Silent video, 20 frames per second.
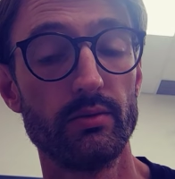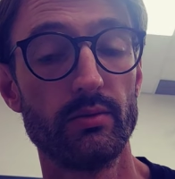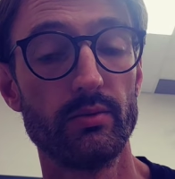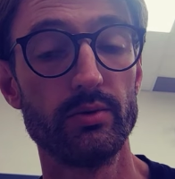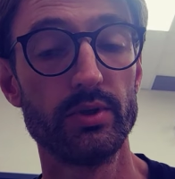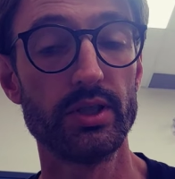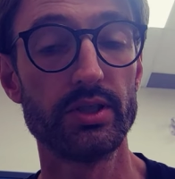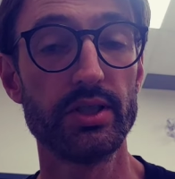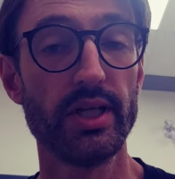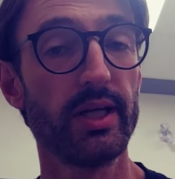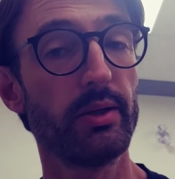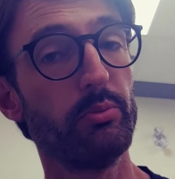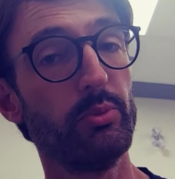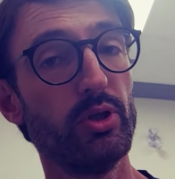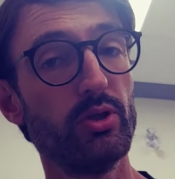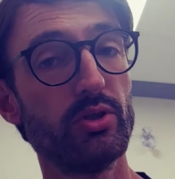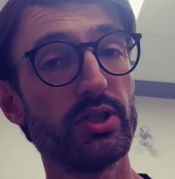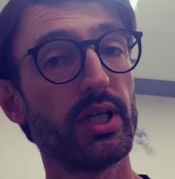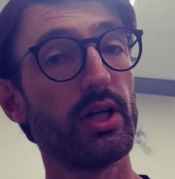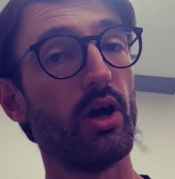just like
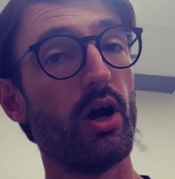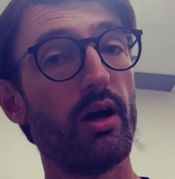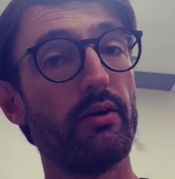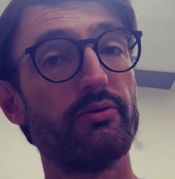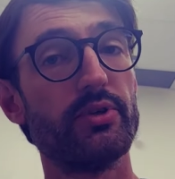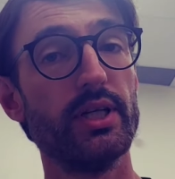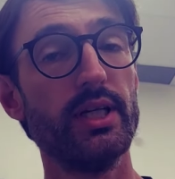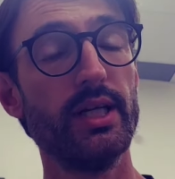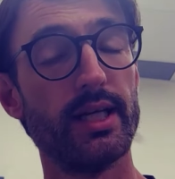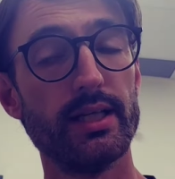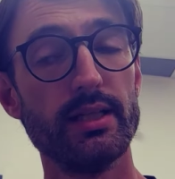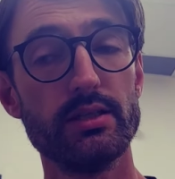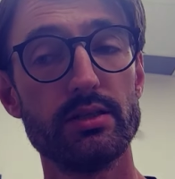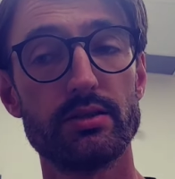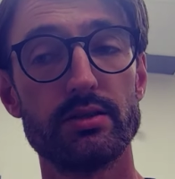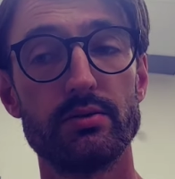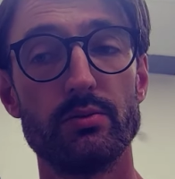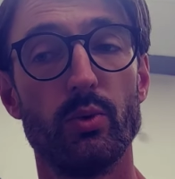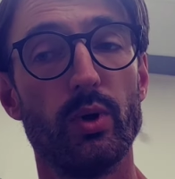music often is.